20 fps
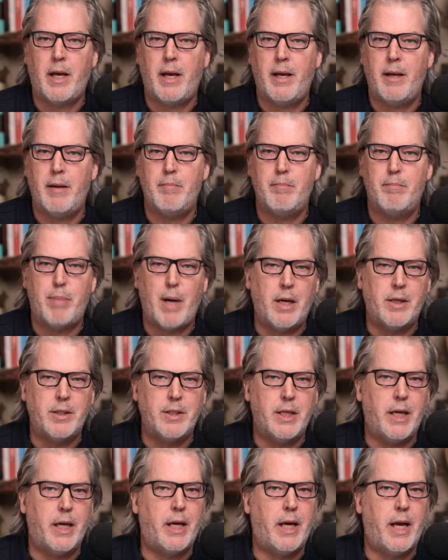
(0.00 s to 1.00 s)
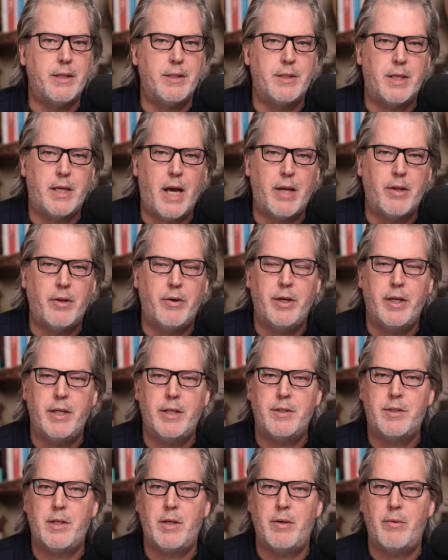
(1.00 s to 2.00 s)
and bonding and
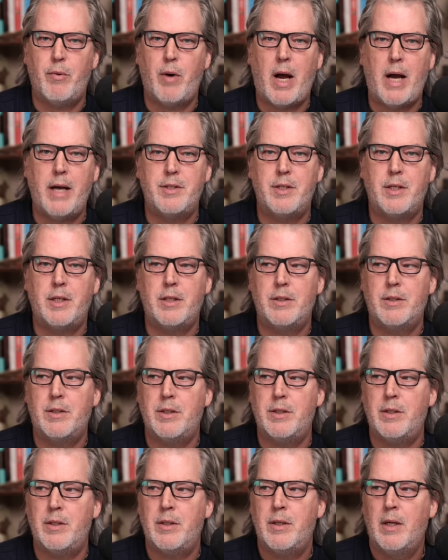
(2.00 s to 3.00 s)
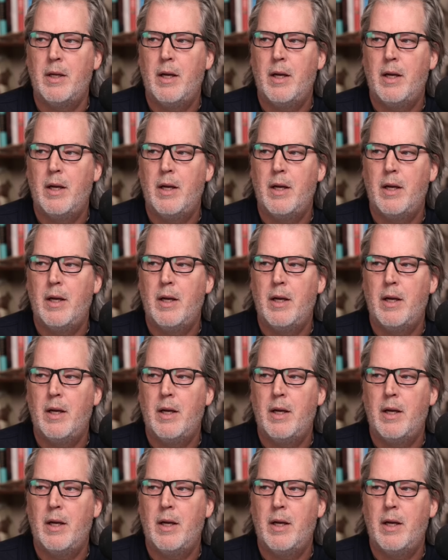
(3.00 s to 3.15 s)
togetherness and rising to